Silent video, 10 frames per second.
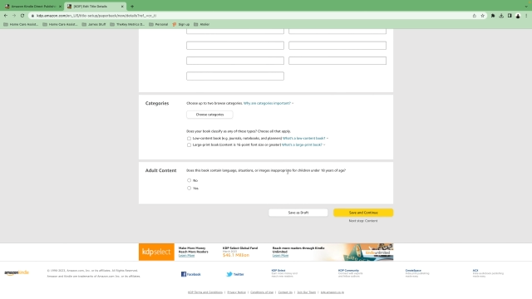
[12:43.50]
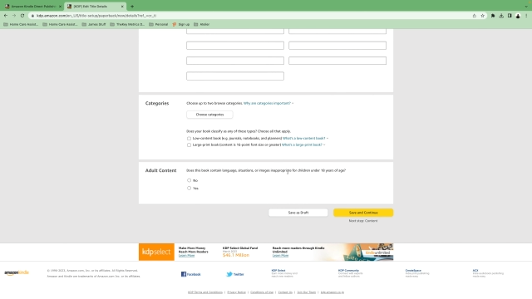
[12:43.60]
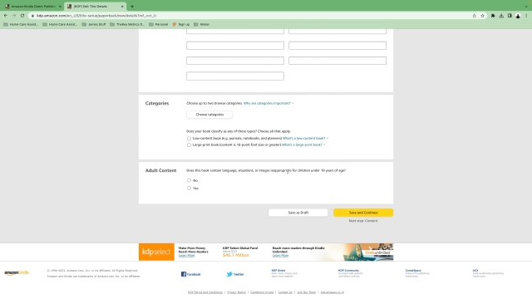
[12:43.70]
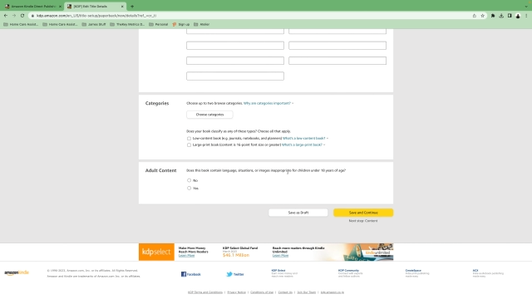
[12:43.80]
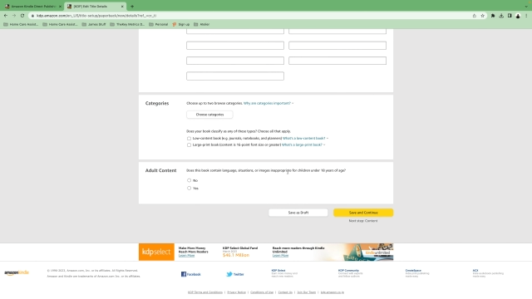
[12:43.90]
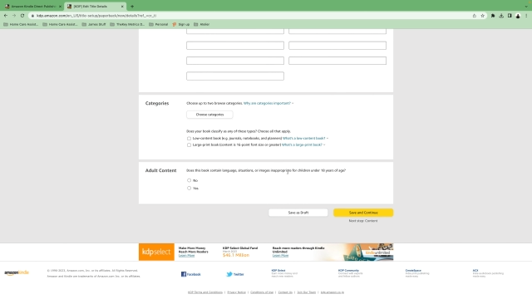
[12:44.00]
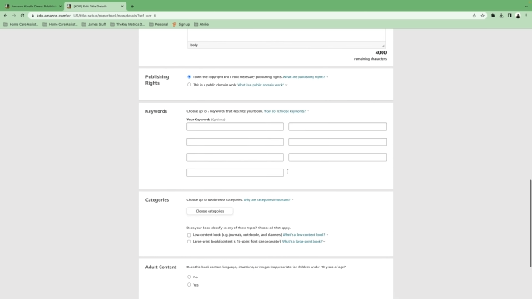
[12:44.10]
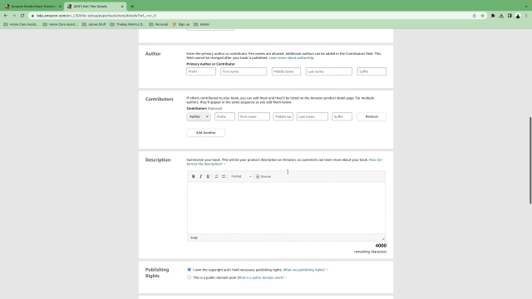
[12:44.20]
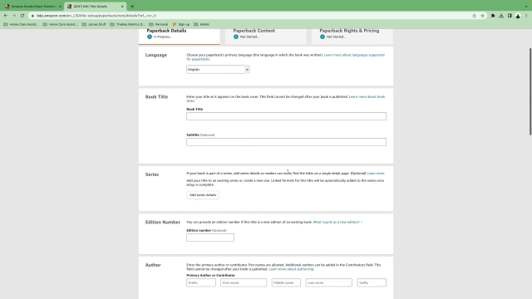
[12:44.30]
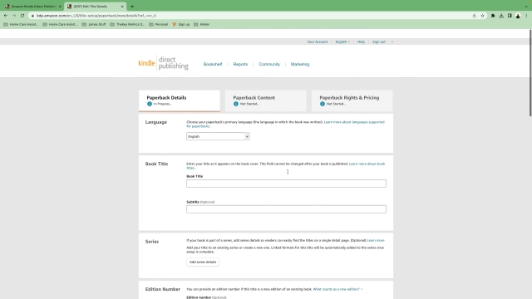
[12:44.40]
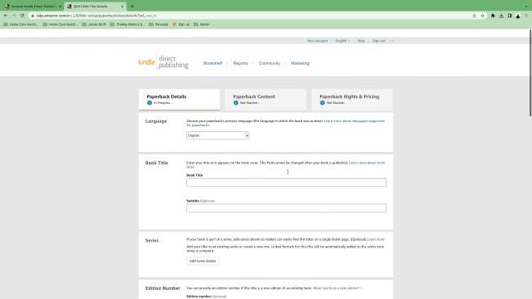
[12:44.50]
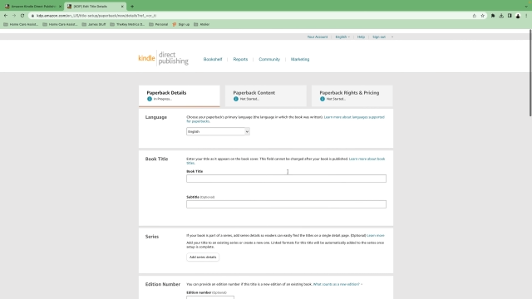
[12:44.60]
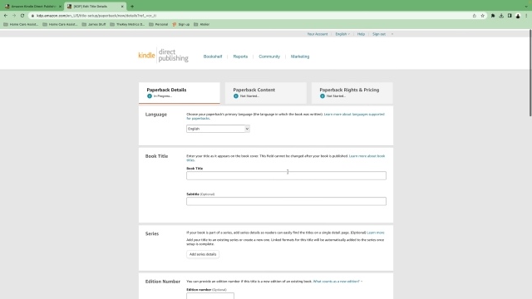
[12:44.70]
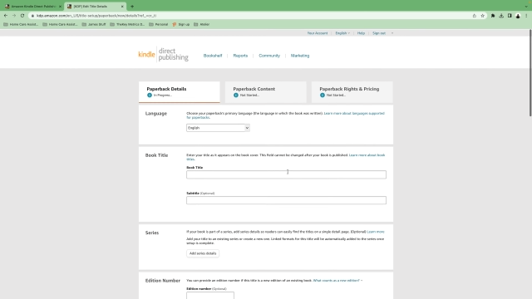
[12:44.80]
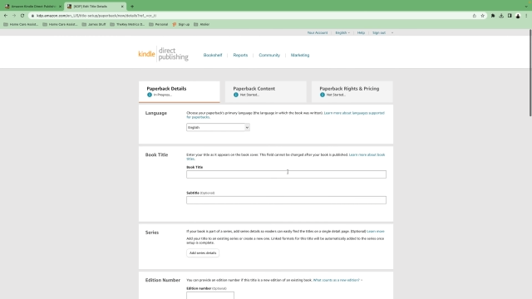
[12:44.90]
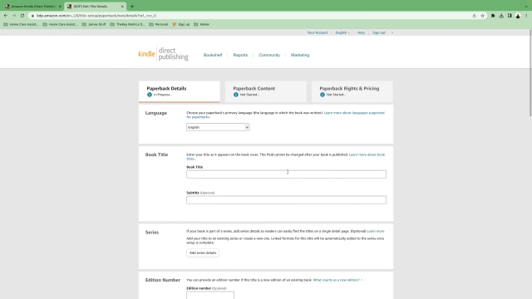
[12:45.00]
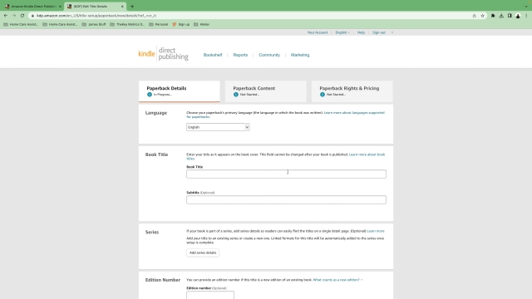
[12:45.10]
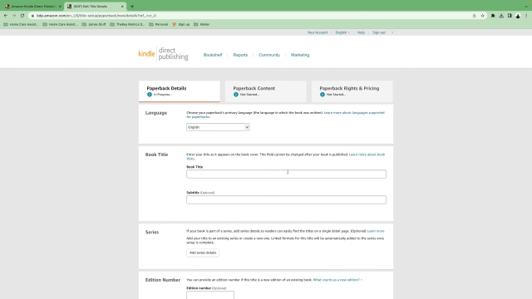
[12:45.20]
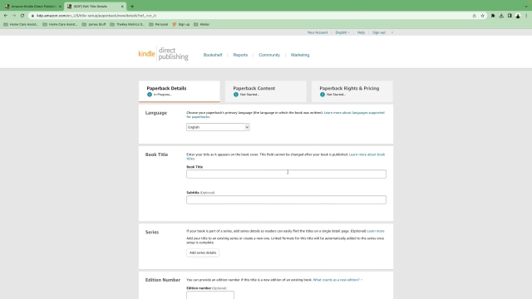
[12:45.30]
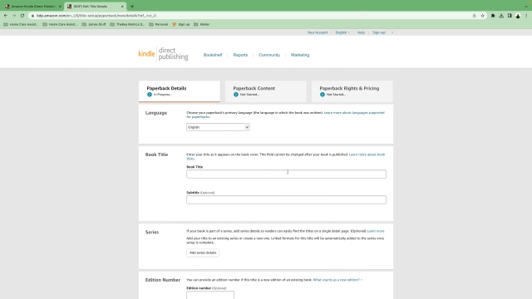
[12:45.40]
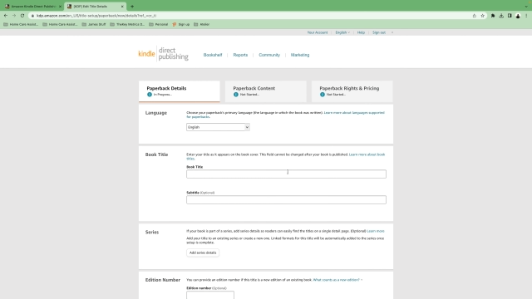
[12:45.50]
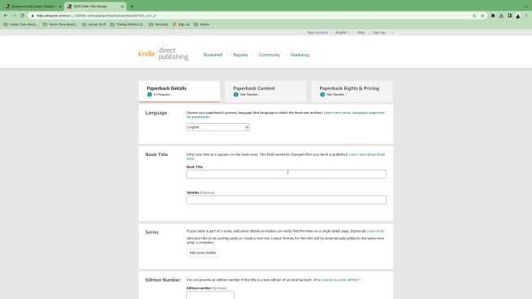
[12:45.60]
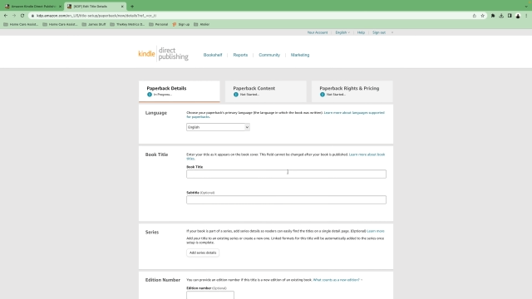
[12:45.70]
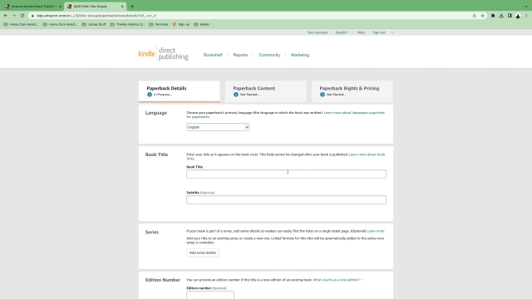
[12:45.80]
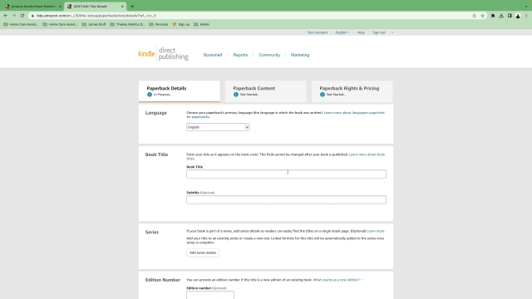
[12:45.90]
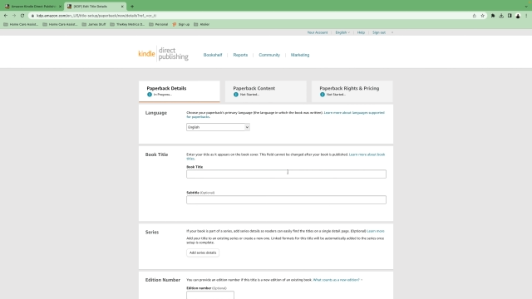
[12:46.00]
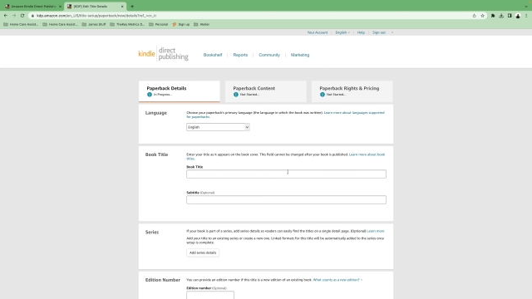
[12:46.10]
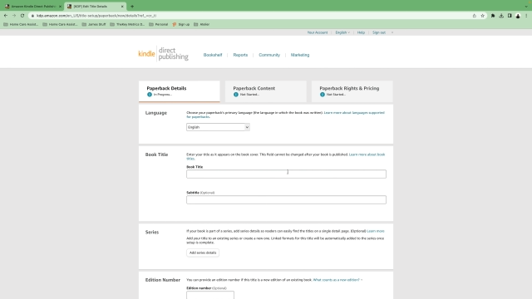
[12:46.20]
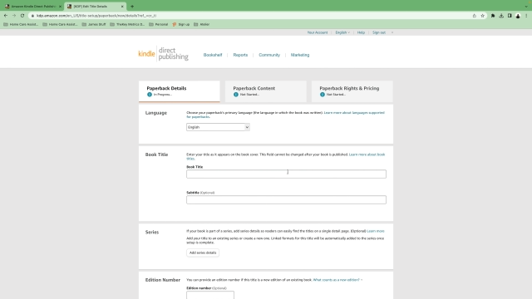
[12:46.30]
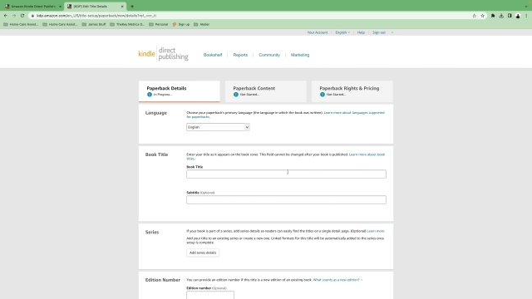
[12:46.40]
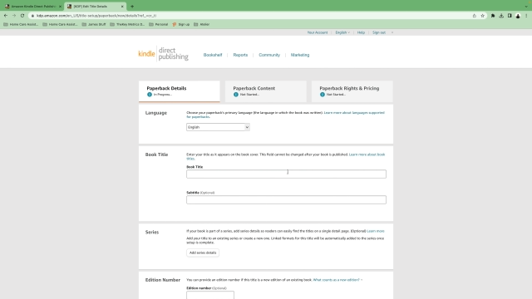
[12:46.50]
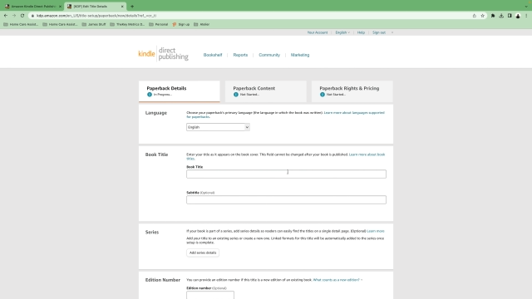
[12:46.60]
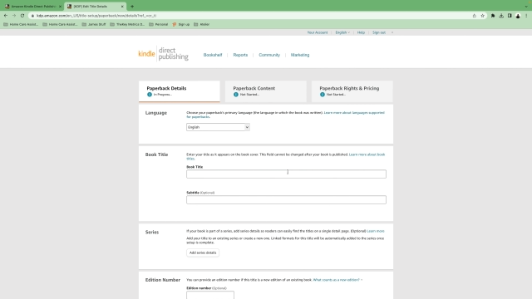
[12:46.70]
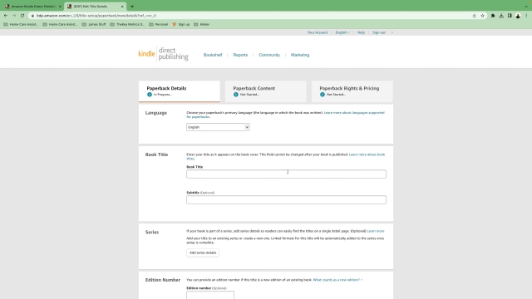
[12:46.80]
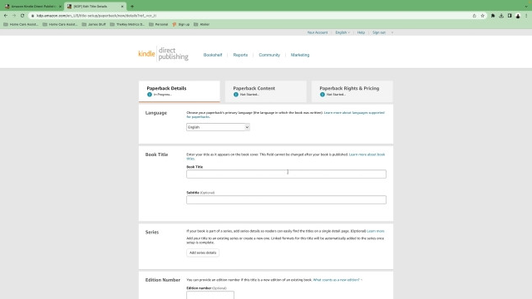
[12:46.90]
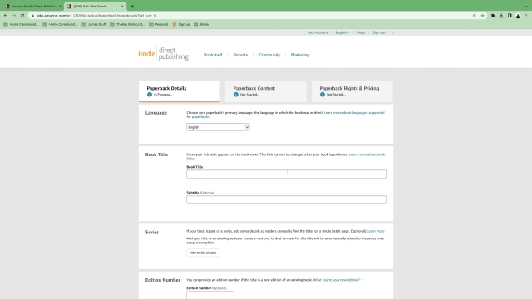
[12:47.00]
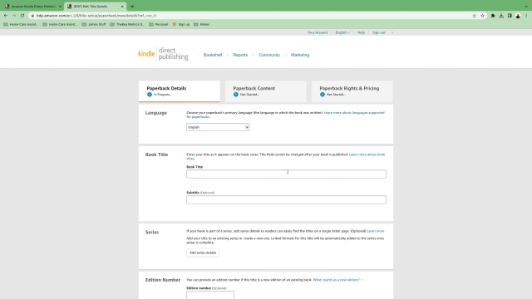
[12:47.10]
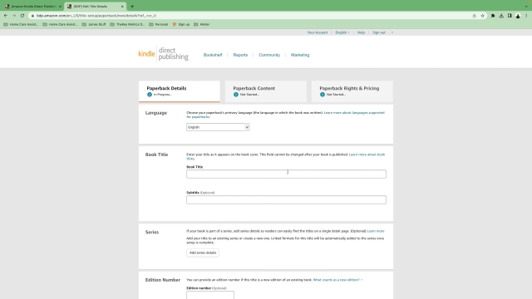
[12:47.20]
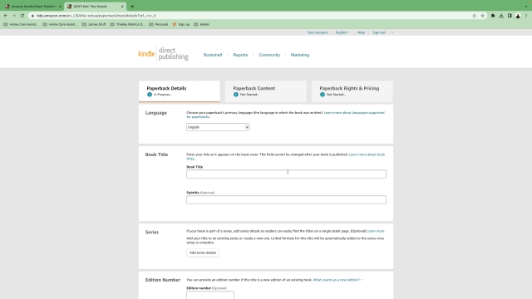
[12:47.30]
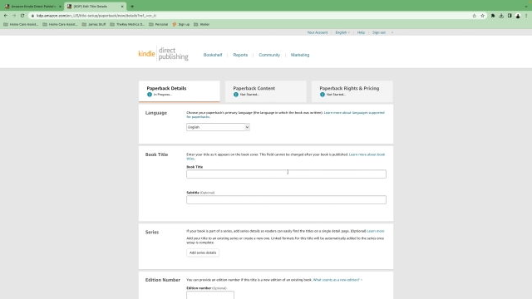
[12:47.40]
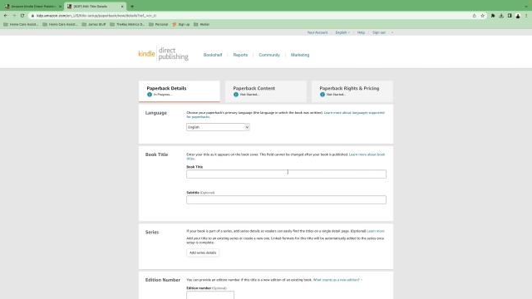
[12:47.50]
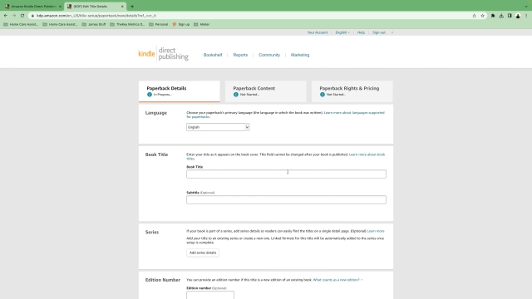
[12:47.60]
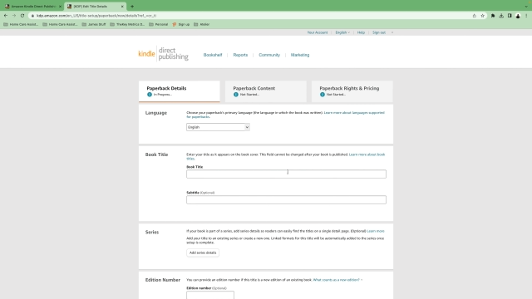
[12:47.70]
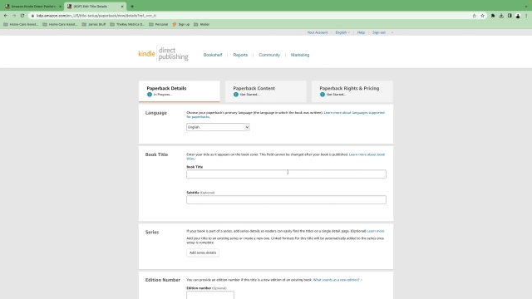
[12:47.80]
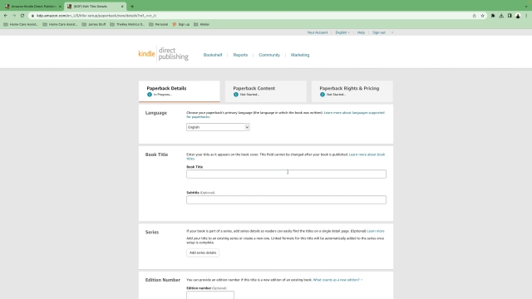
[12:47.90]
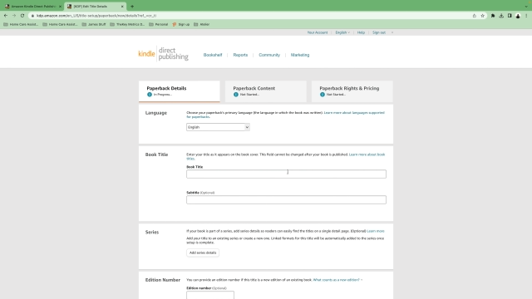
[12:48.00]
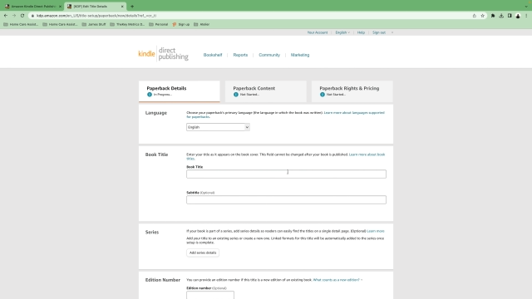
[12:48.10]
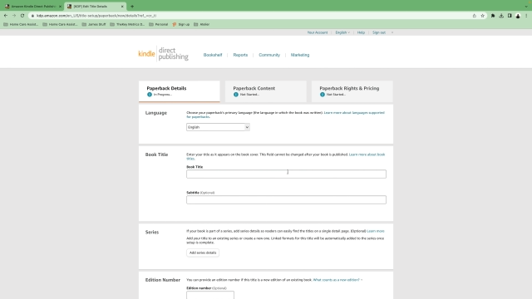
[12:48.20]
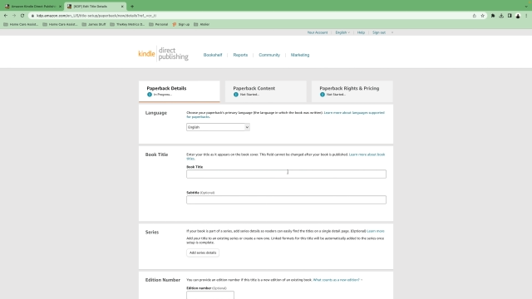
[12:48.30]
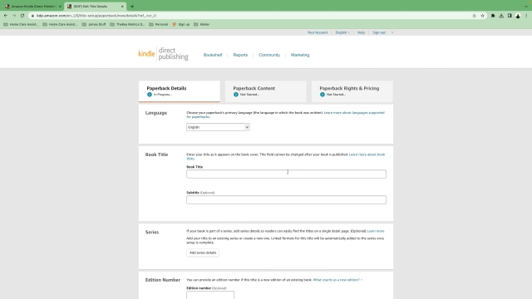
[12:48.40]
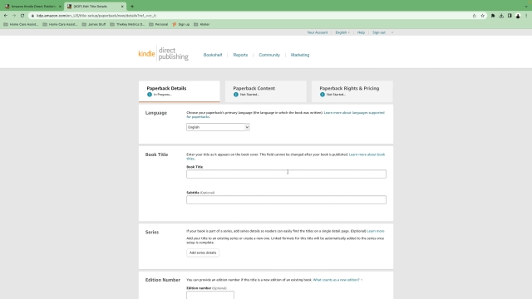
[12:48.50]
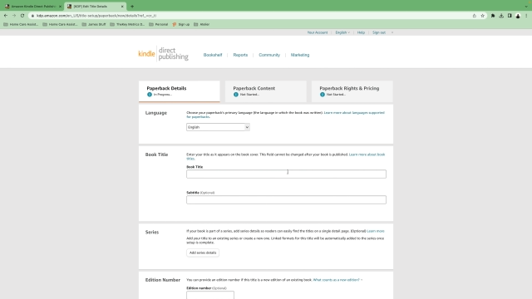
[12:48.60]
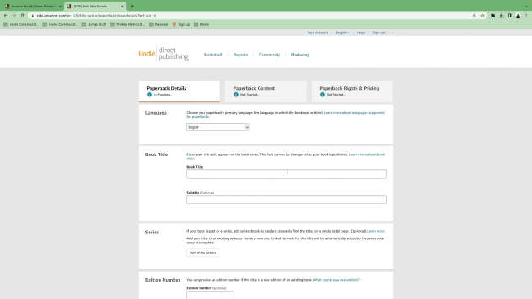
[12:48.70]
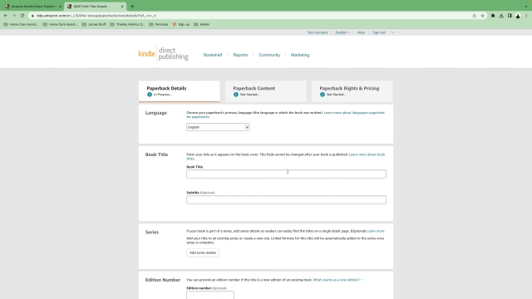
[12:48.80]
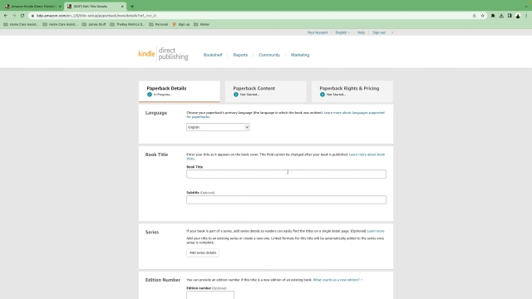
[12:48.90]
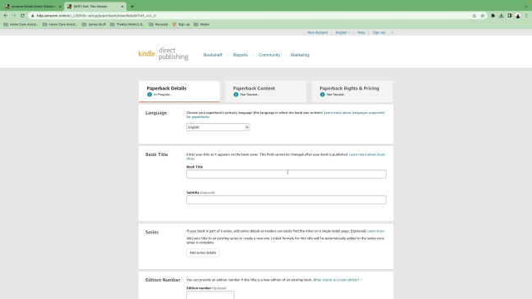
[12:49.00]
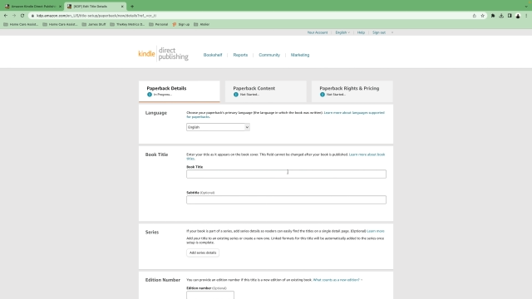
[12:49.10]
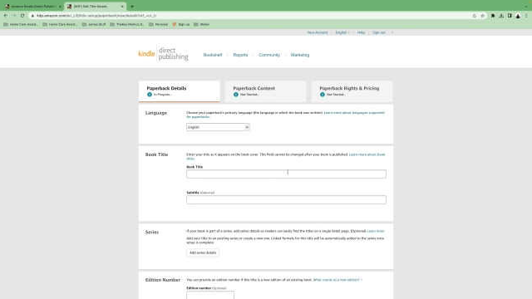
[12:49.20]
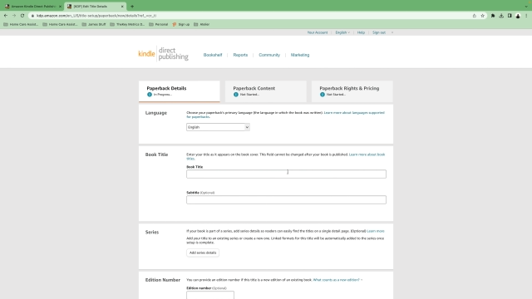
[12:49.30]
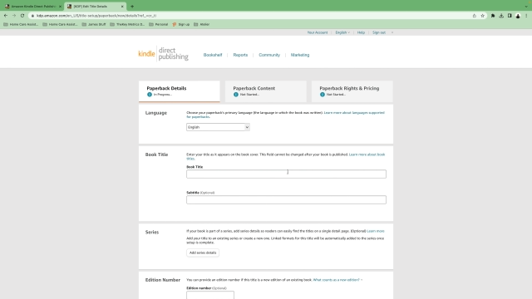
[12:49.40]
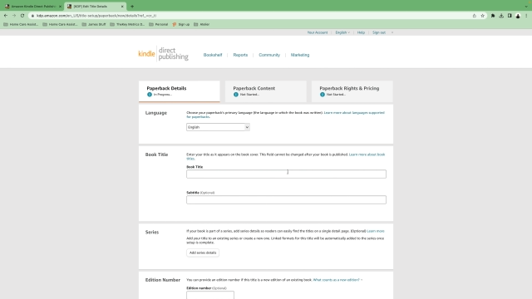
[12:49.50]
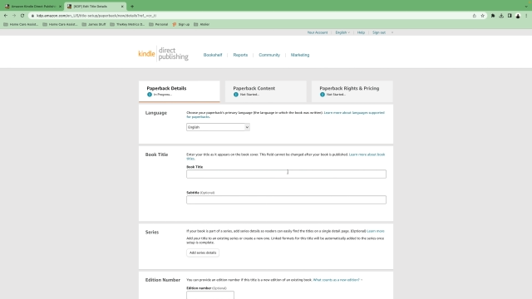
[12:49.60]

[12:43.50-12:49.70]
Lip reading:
Nobody's mouth can be seen.